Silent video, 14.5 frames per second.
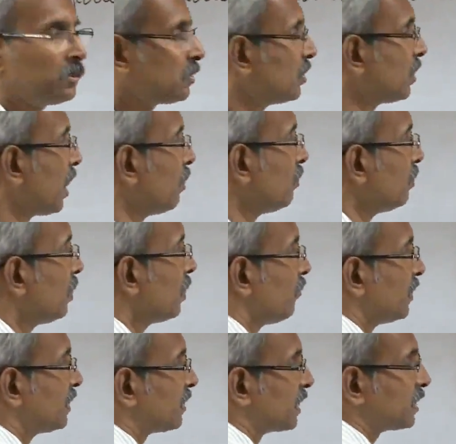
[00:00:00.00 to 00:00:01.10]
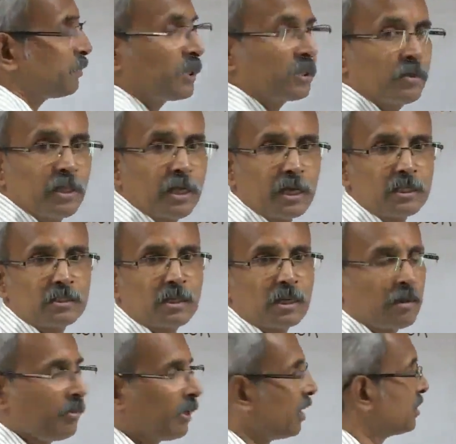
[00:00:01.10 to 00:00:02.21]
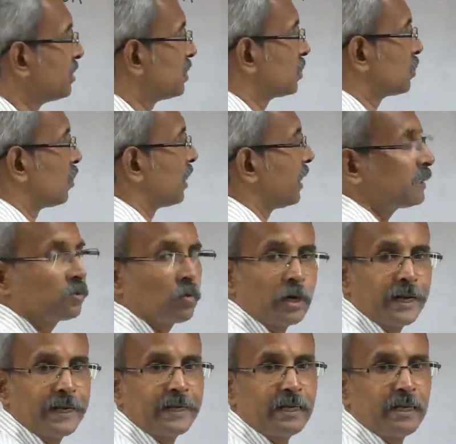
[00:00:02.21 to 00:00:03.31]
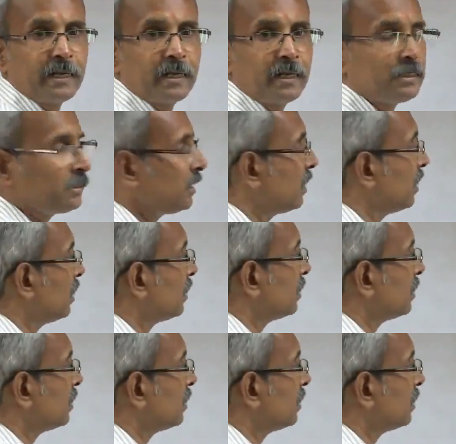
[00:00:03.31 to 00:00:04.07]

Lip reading: So now with respect to the horizontal, because it's 180 degrees,